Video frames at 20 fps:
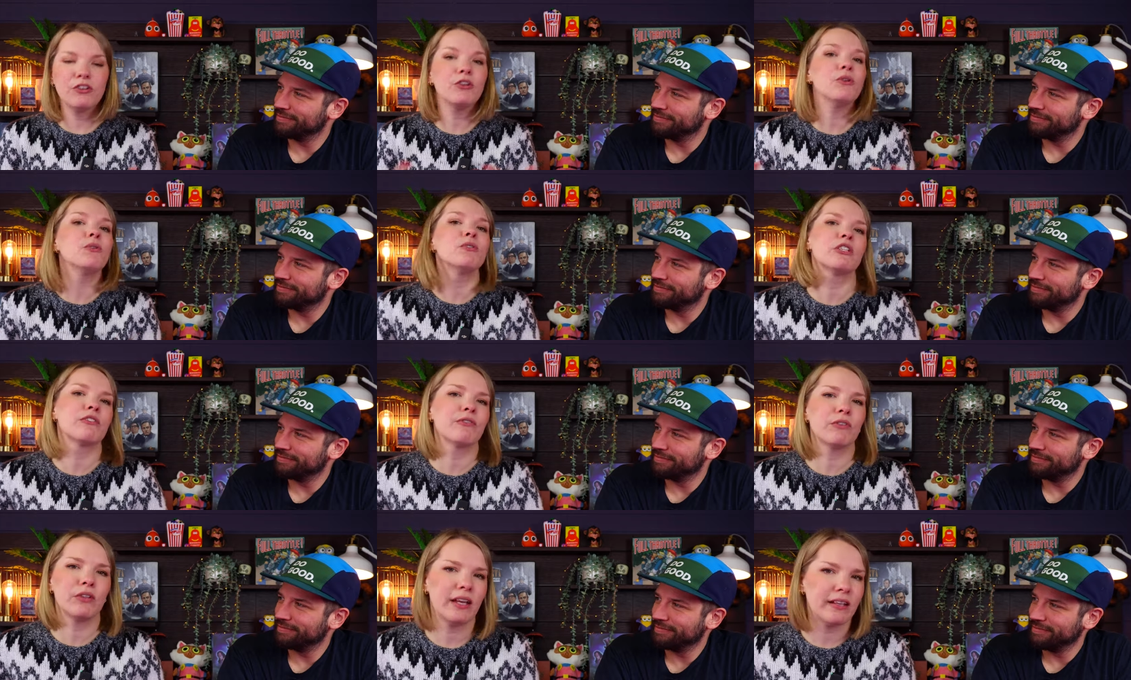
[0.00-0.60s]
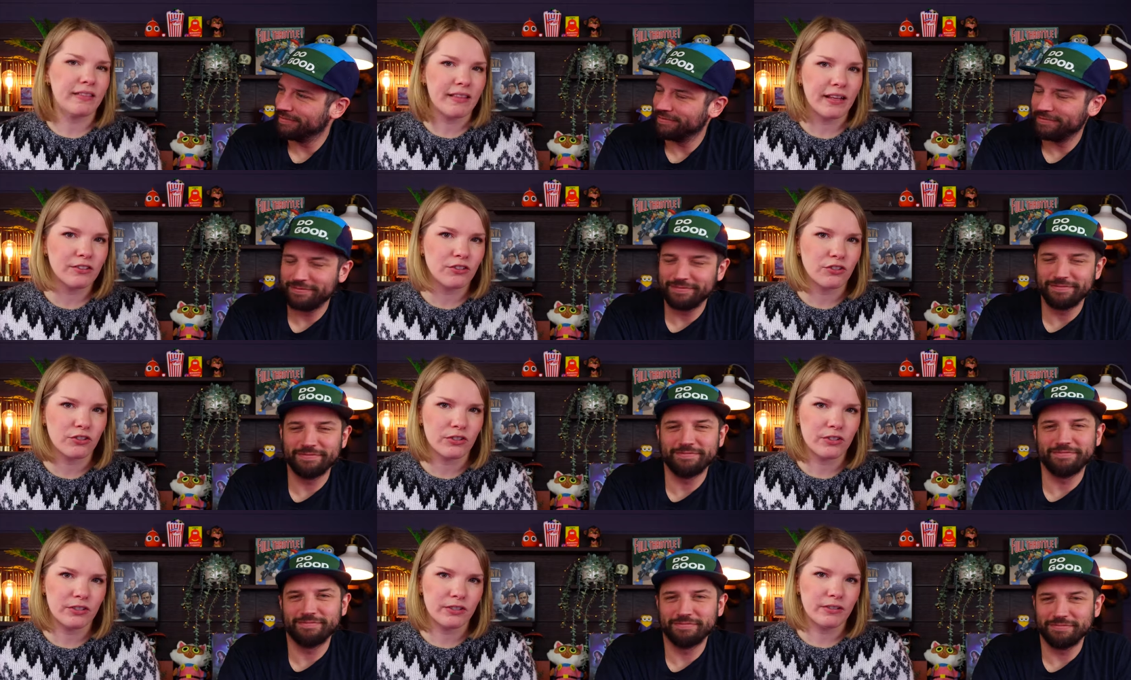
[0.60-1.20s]
Speaker 1: used for like
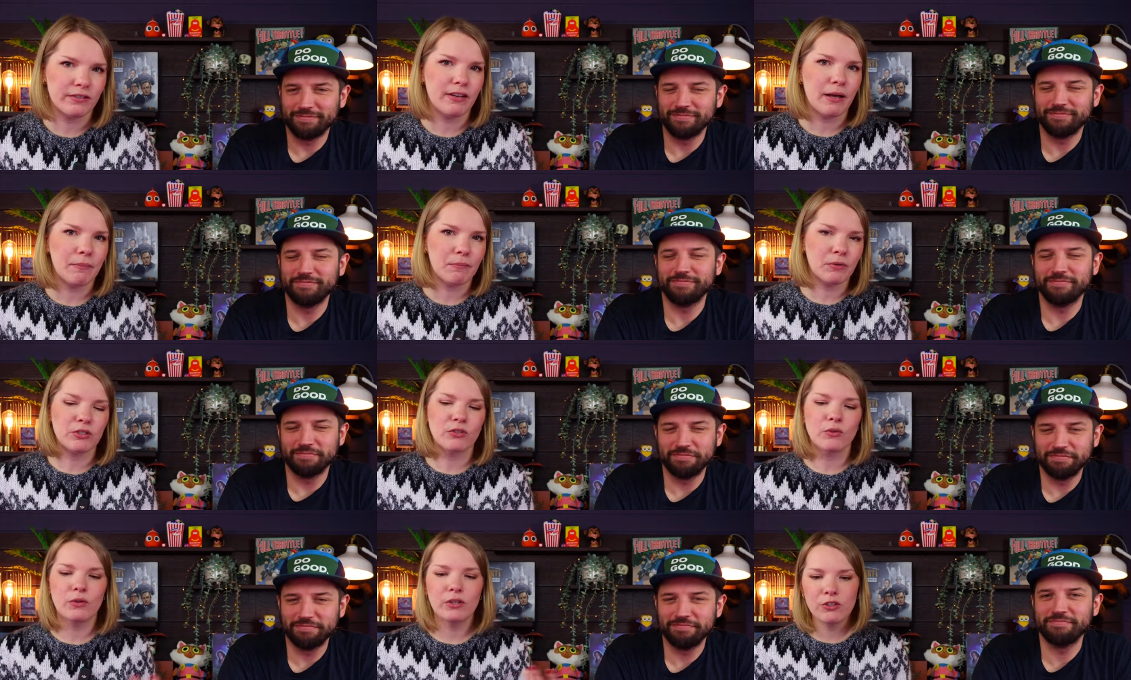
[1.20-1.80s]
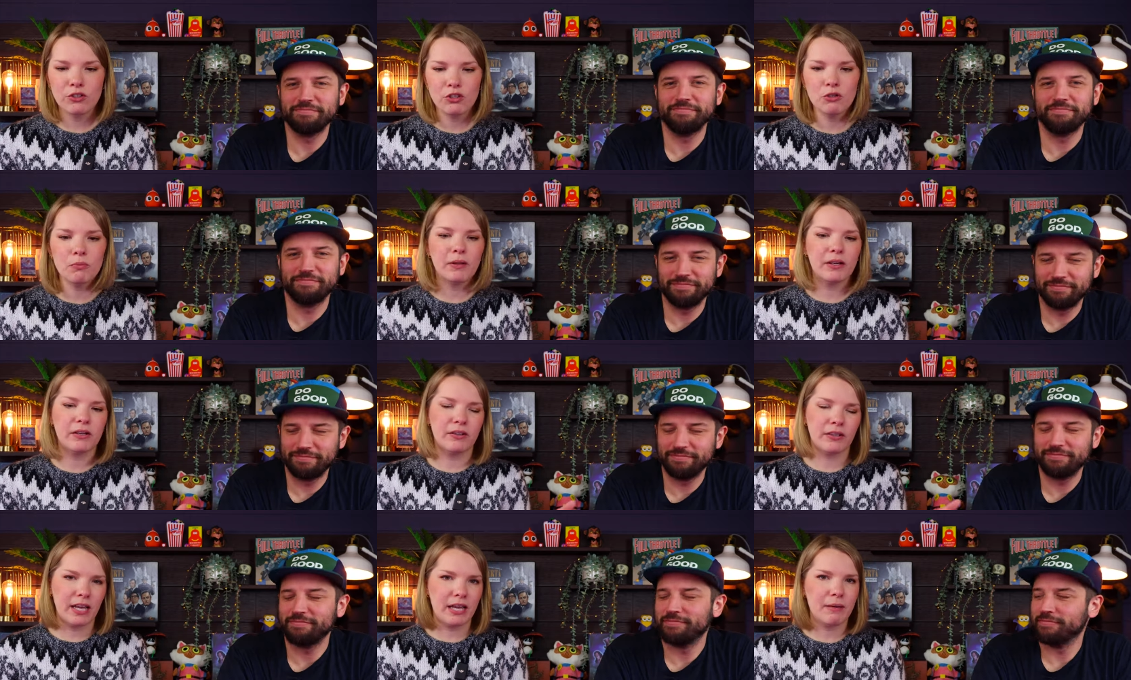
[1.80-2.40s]
that certain number. So in a two
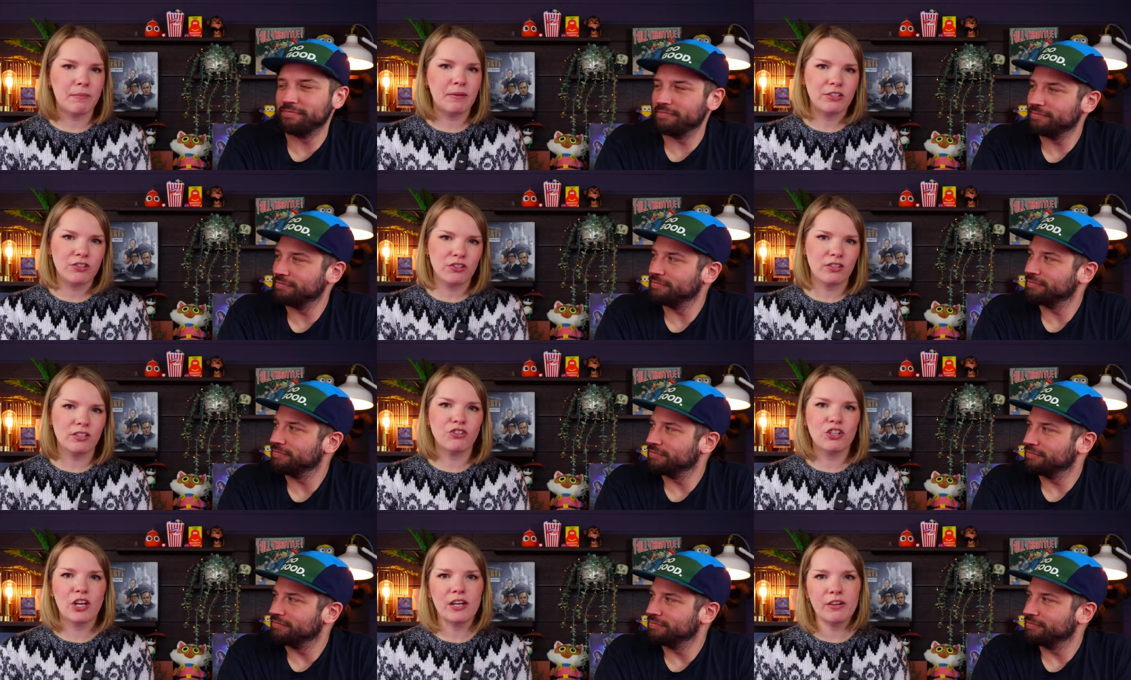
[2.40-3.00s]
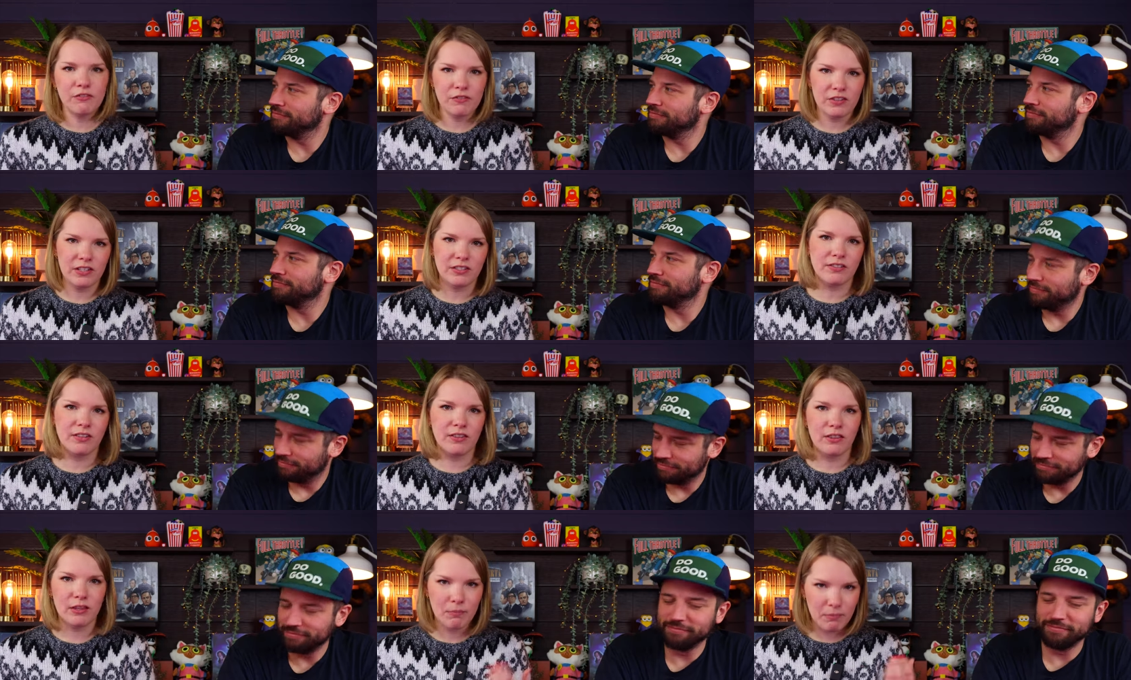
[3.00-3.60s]
player game, it's the
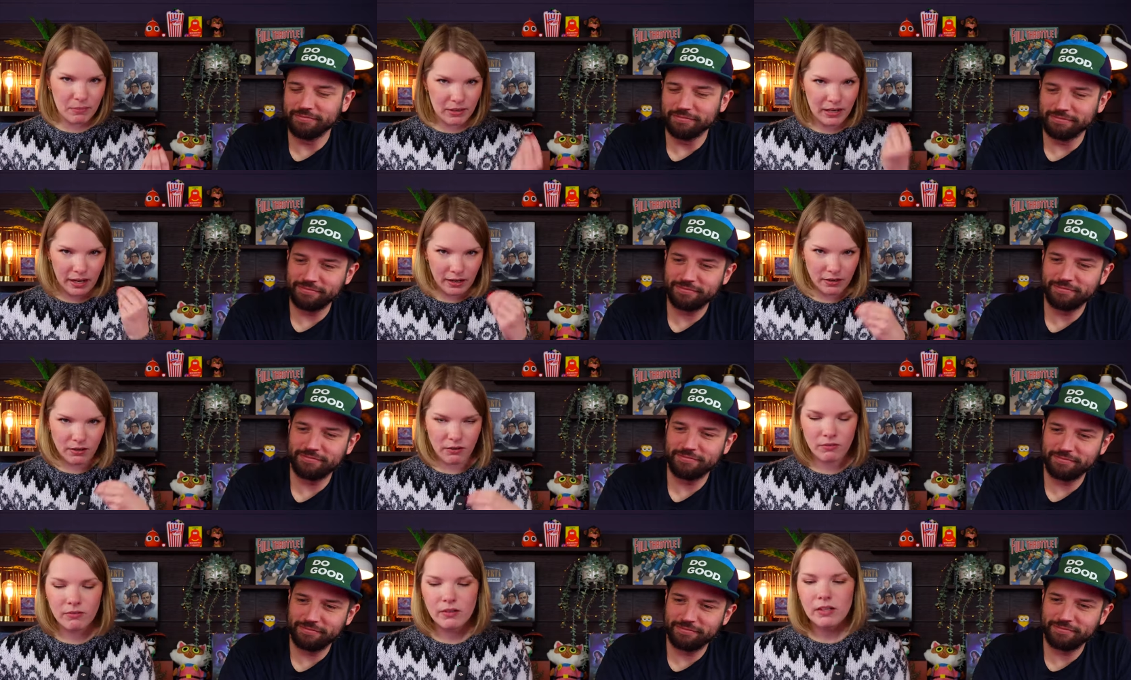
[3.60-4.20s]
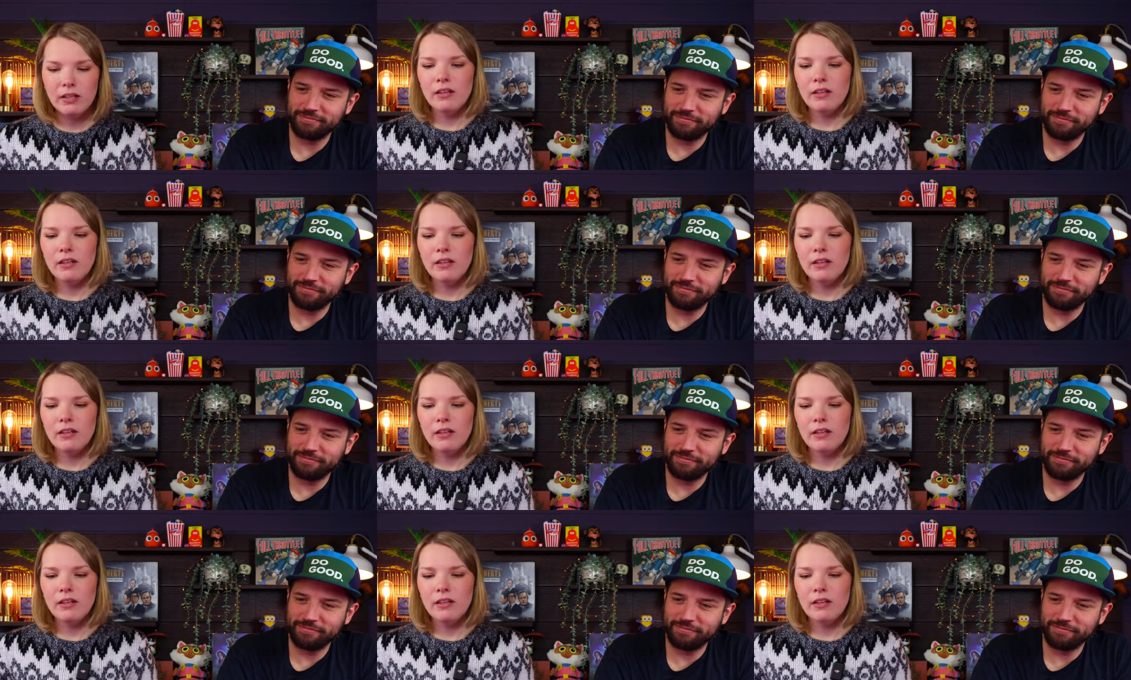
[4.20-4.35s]
Genovese and the mm. banana.